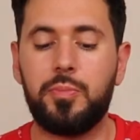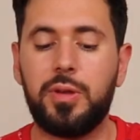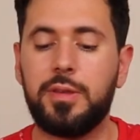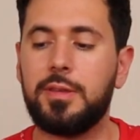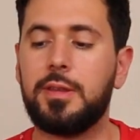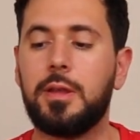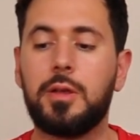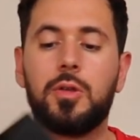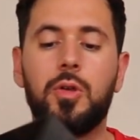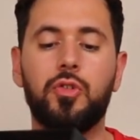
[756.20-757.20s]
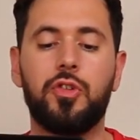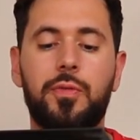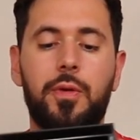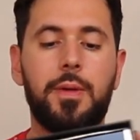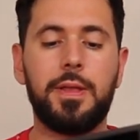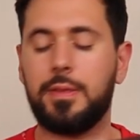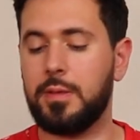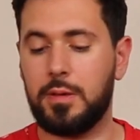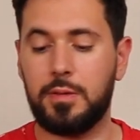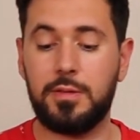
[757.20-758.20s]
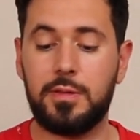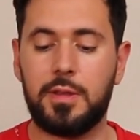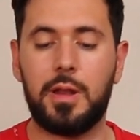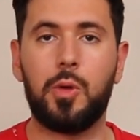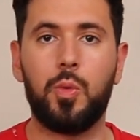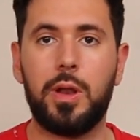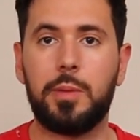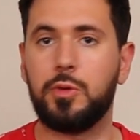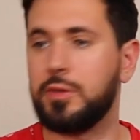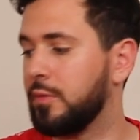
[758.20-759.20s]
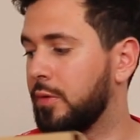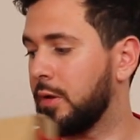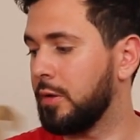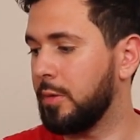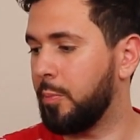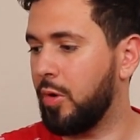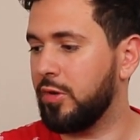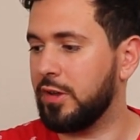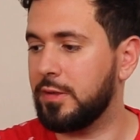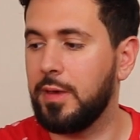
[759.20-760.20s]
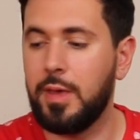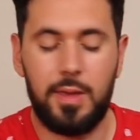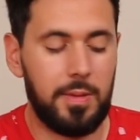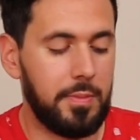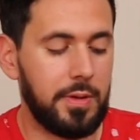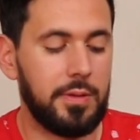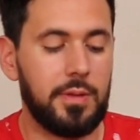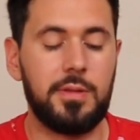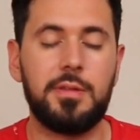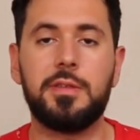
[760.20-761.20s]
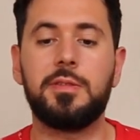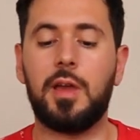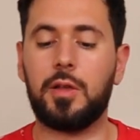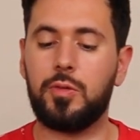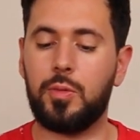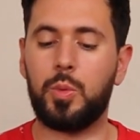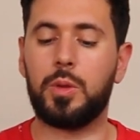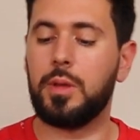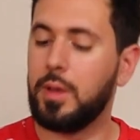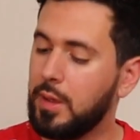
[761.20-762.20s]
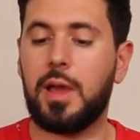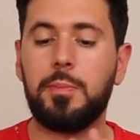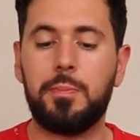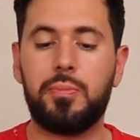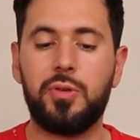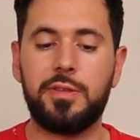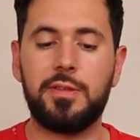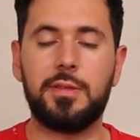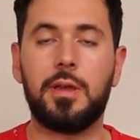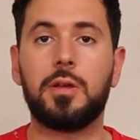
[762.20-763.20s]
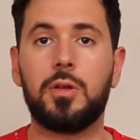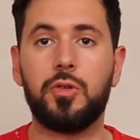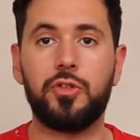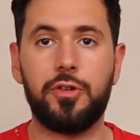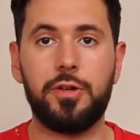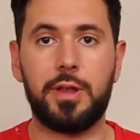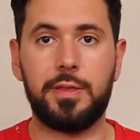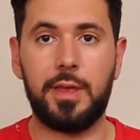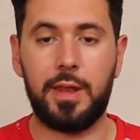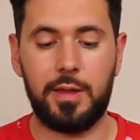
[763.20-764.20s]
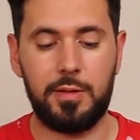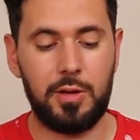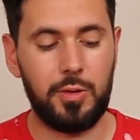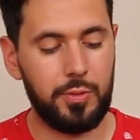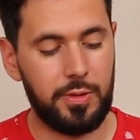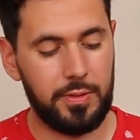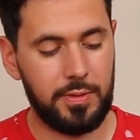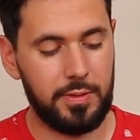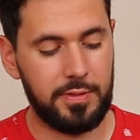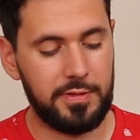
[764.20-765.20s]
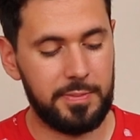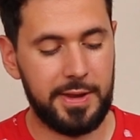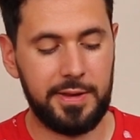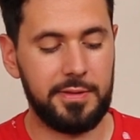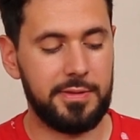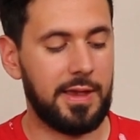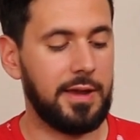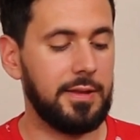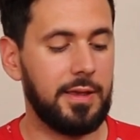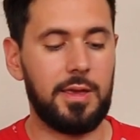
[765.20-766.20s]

printed an enclosure for it. This is another one I'm using for another project, but this is the actual one. I printed the enclosure and then I glued the display inside